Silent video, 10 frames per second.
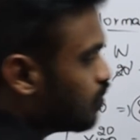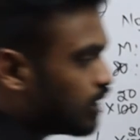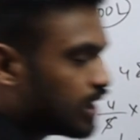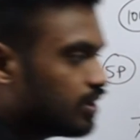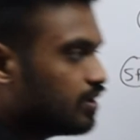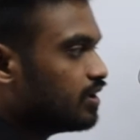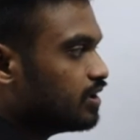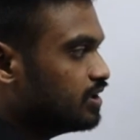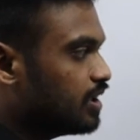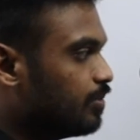Okay,
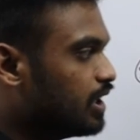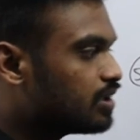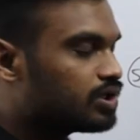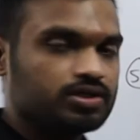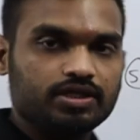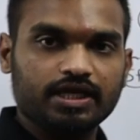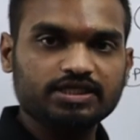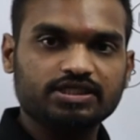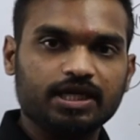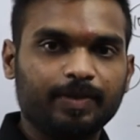in the milk there
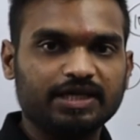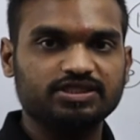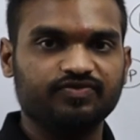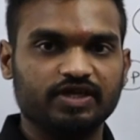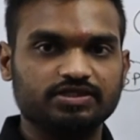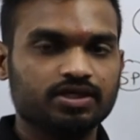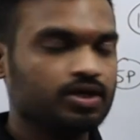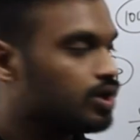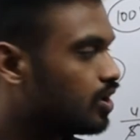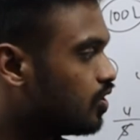is 3 parts difference.
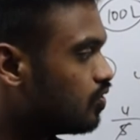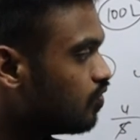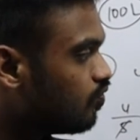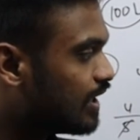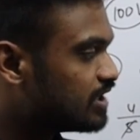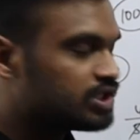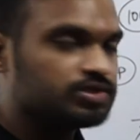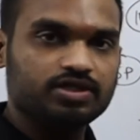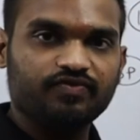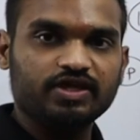Now why
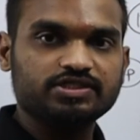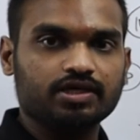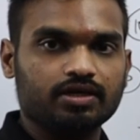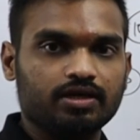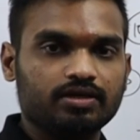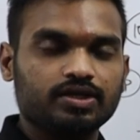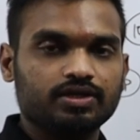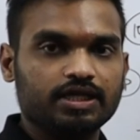this difference occurred?